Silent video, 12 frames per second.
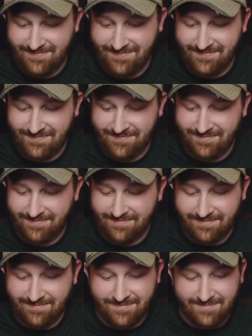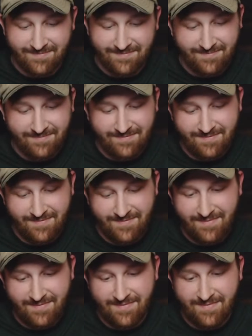
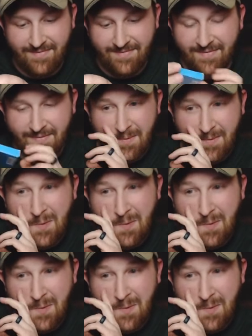[no speech]